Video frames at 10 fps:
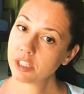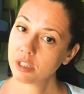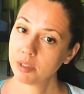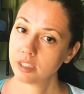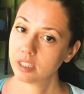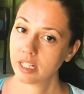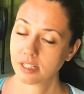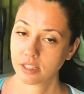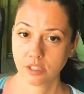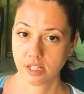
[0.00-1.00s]
about the
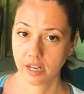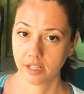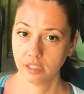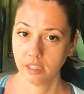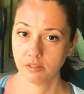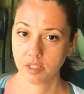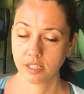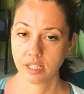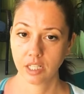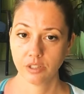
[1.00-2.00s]
classical style of sun
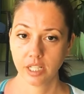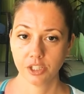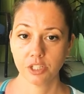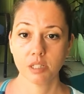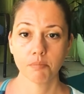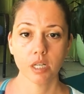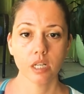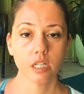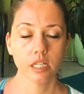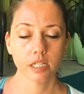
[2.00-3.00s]
salutations,
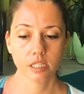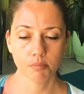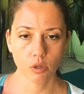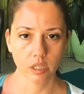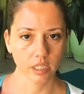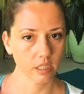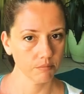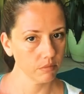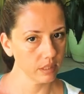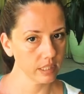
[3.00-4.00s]
but explore it.
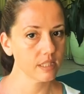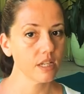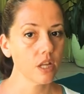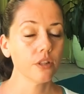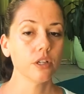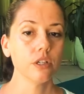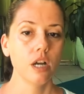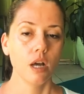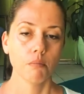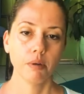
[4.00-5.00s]
It's another
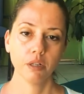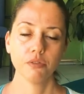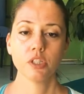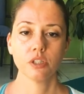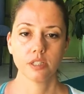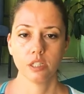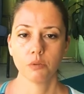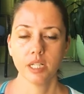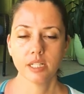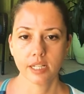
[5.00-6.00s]
beneficial
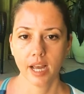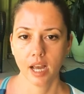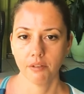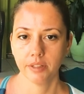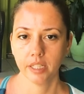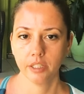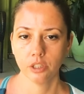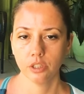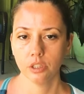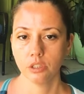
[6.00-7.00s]
sequence to have in
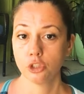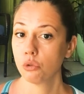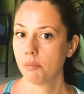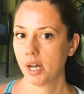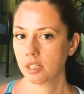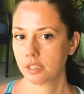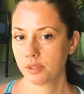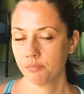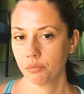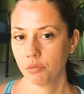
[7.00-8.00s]
your
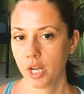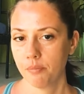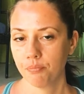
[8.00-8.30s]
toolbox, right?